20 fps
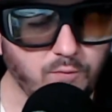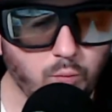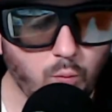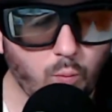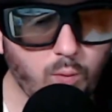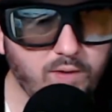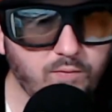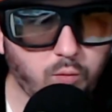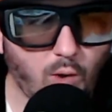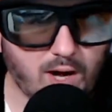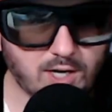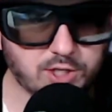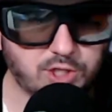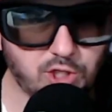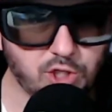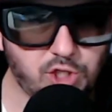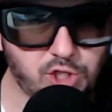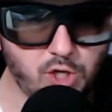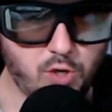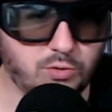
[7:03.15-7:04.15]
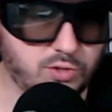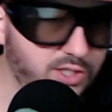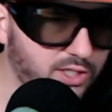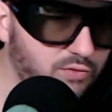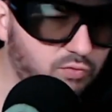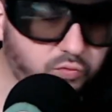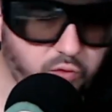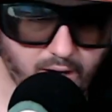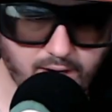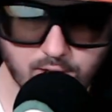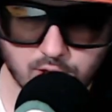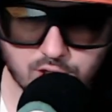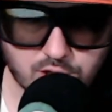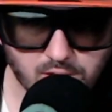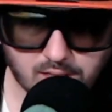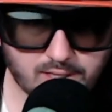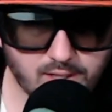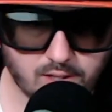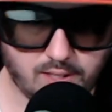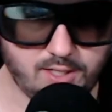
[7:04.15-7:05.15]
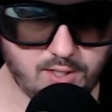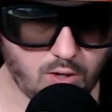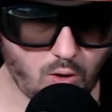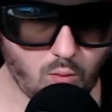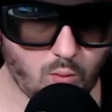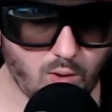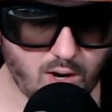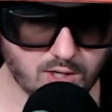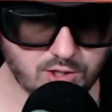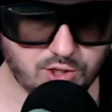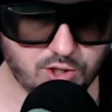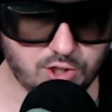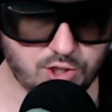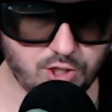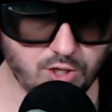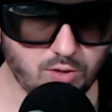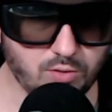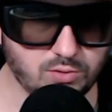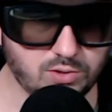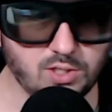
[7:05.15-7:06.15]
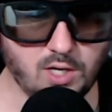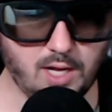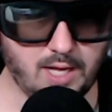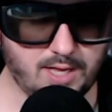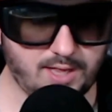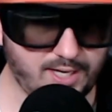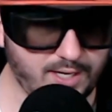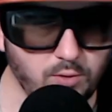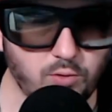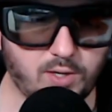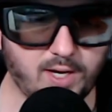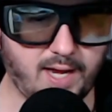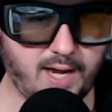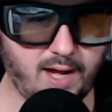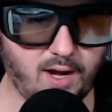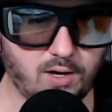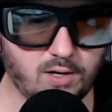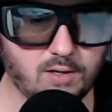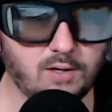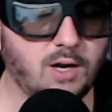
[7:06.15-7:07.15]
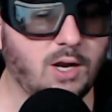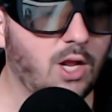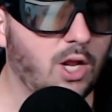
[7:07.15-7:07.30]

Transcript: We've watched the shows. These writers clearly don't watch the shows. They don't care.